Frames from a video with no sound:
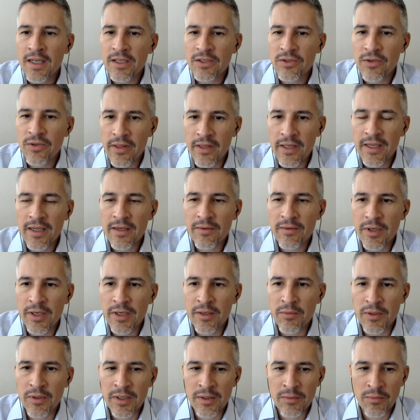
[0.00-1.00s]
So I think it
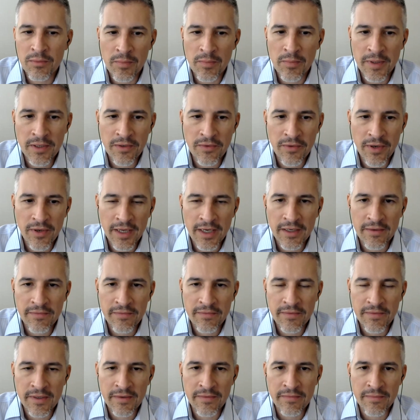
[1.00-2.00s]
would be great
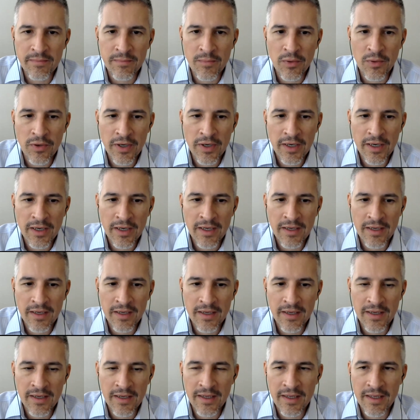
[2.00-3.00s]
if more
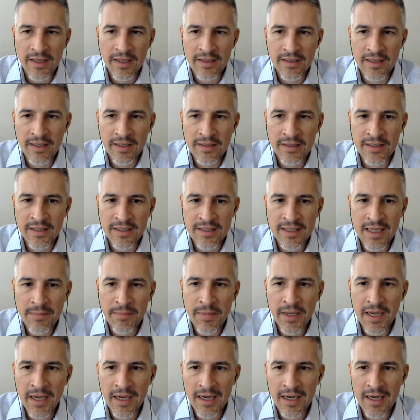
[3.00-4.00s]
this can
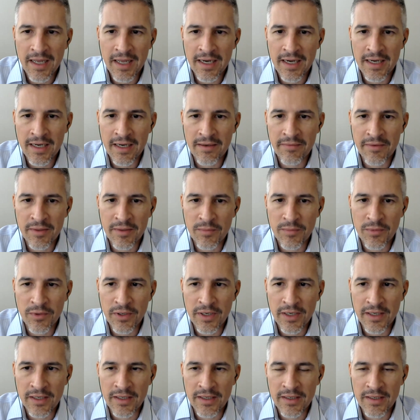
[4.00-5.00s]
be highlighted a bit
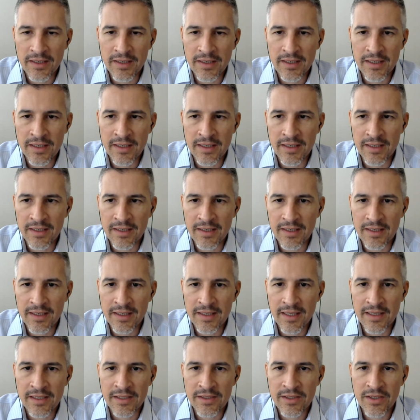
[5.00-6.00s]
more in
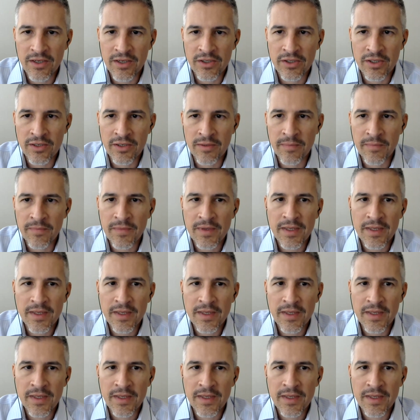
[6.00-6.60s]
the discussion.